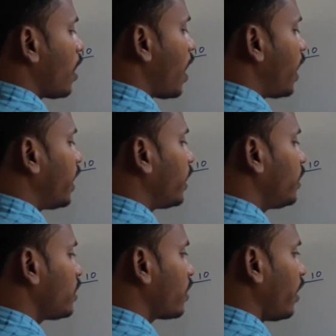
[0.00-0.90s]
and at
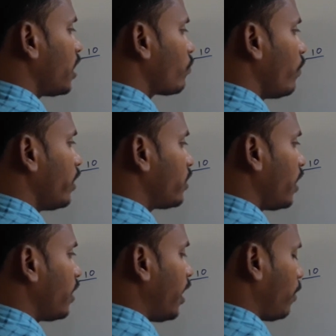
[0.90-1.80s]
this case we will
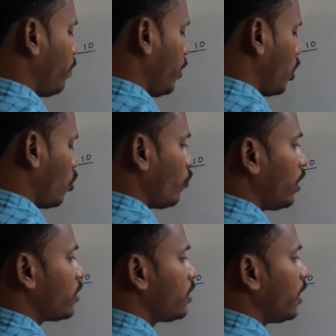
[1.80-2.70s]
say that PQ
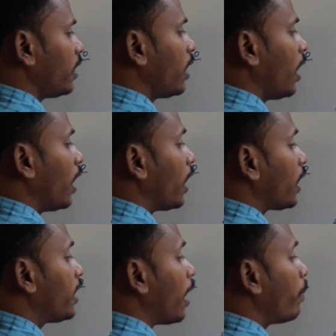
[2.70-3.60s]
is the
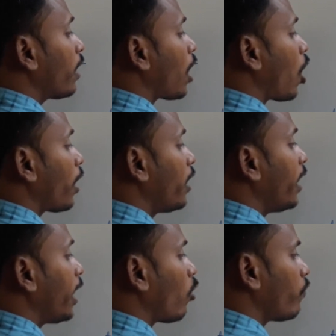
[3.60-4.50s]
double
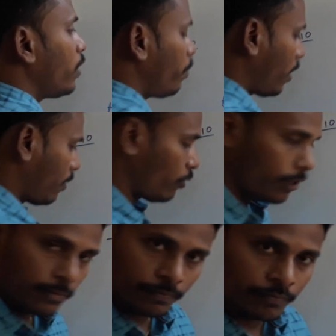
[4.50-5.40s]
ordinate of the
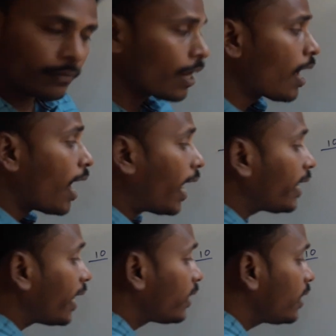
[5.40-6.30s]
parabola. And
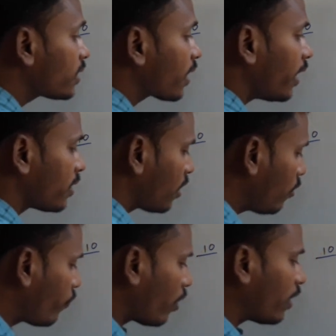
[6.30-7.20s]
at this case,
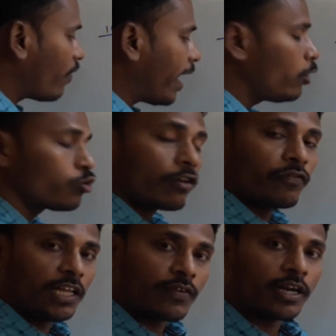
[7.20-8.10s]
if the values
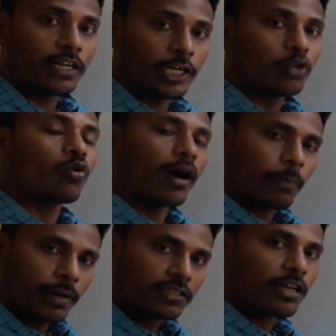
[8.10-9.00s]
of t1 and t2 are
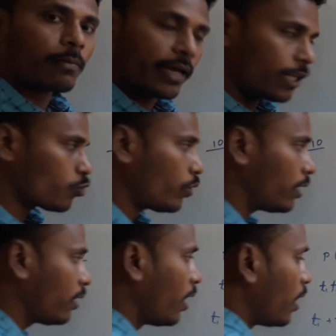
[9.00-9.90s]
plus or minus
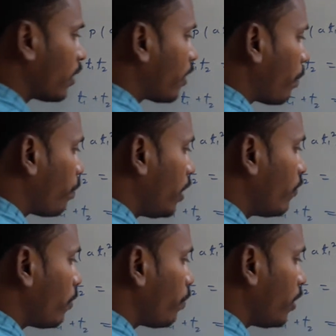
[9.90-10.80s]
1,
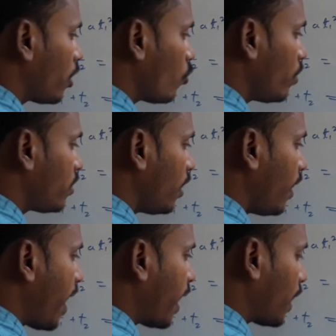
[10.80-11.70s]
P1 PQ is the
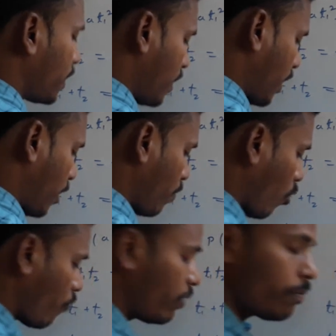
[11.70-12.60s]
lattice rectum
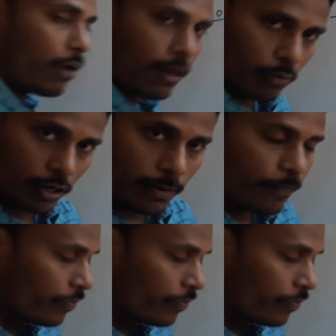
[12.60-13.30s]
of the parabola.